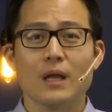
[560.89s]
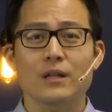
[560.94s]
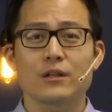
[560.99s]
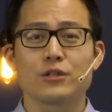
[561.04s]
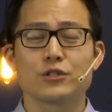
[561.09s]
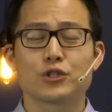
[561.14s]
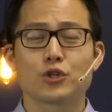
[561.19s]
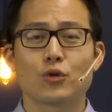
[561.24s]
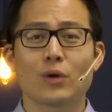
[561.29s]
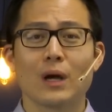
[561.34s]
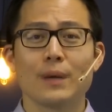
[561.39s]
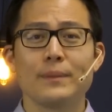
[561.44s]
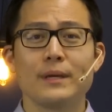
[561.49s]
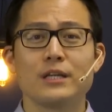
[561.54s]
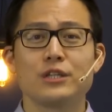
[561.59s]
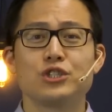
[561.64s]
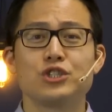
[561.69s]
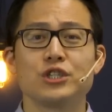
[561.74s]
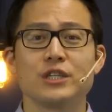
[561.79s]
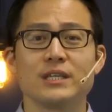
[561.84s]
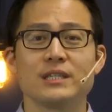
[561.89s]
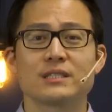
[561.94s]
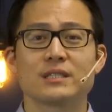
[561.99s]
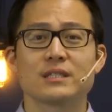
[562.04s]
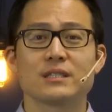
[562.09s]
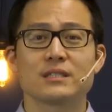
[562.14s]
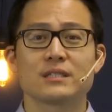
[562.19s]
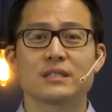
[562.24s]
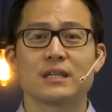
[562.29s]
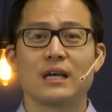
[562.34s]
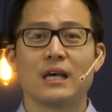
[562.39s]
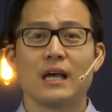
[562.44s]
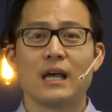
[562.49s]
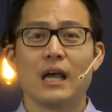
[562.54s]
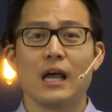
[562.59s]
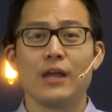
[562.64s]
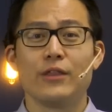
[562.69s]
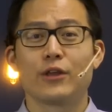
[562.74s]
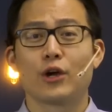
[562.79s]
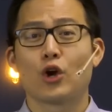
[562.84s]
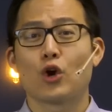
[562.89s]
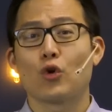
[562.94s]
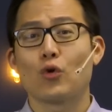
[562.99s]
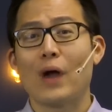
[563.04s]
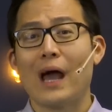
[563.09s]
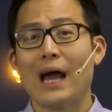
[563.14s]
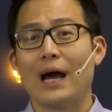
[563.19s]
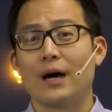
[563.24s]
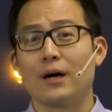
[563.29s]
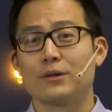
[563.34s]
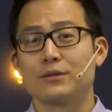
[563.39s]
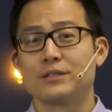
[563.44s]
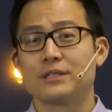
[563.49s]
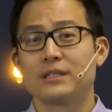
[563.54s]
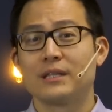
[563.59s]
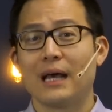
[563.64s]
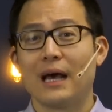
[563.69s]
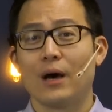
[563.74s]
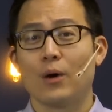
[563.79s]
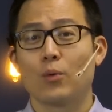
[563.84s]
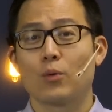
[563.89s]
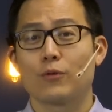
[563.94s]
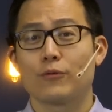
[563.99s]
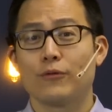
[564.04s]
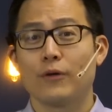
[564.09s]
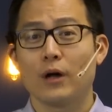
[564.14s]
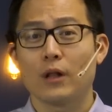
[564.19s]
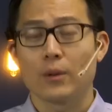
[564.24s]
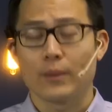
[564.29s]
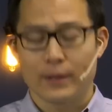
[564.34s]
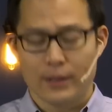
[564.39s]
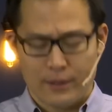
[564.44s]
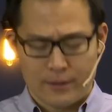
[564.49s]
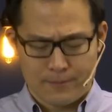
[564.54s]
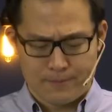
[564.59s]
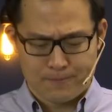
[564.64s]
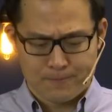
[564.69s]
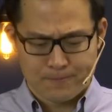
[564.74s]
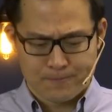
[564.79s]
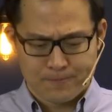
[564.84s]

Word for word: describing Jesus and the crowds that were following him.